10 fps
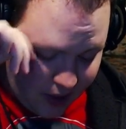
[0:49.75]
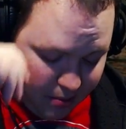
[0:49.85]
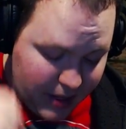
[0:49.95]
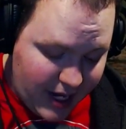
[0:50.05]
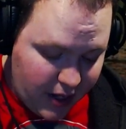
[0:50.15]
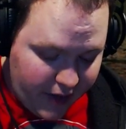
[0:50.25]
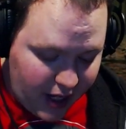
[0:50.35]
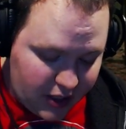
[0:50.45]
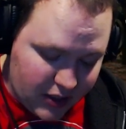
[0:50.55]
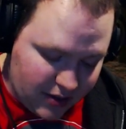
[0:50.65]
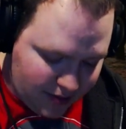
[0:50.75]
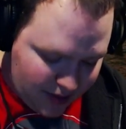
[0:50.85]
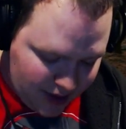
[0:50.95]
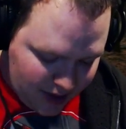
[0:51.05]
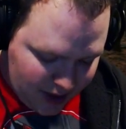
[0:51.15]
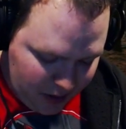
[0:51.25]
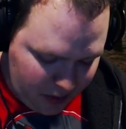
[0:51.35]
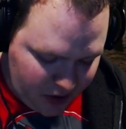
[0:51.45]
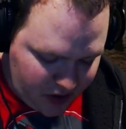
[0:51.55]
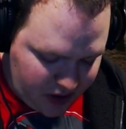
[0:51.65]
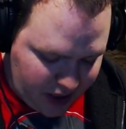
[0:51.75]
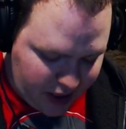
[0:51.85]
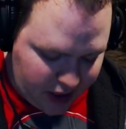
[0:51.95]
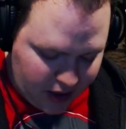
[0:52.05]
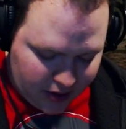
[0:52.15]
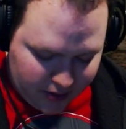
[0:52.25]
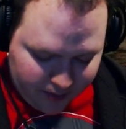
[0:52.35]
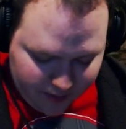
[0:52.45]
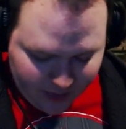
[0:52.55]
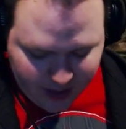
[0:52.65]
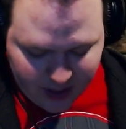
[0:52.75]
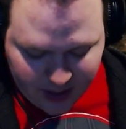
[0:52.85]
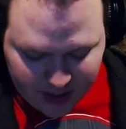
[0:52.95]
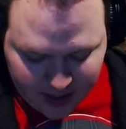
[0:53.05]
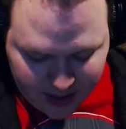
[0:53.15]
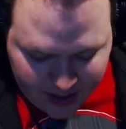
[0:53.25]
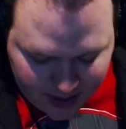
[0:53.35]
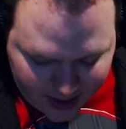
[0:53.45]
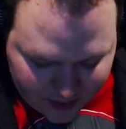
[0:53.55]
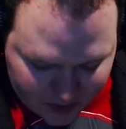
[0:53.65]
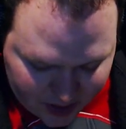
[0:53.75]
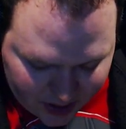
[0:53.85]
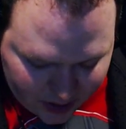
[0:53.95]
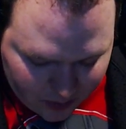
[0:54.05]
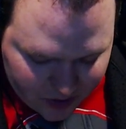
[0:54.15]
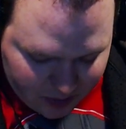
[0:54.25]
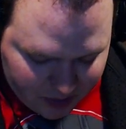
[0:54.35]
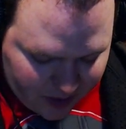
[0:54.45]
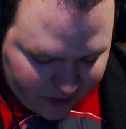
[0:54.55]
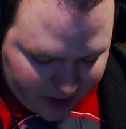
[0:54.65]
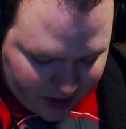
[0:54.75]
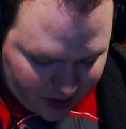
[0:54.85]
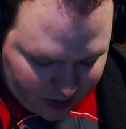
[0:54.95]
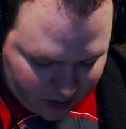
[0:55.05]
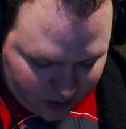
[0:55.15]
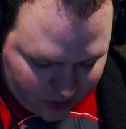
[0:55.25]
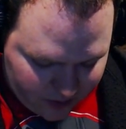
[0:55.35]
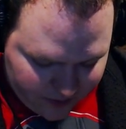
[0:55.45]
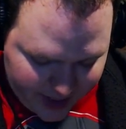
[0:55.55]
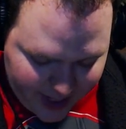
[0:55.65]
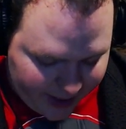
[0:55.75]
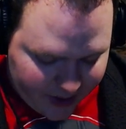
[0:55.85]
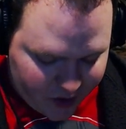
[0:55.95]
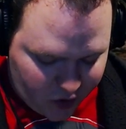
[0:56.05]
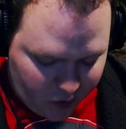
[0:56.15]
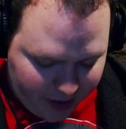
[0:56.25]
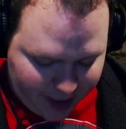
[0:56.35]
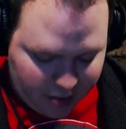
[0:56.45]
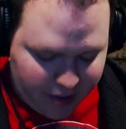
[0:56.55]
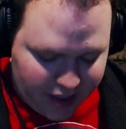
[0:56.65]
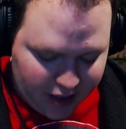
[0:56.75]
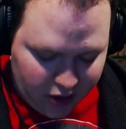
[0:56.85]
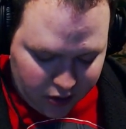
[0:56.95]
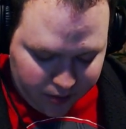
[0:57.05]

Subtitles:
Man of action, says Pentegarn, as he lowers himself into the hole and is swallowed by the gloom.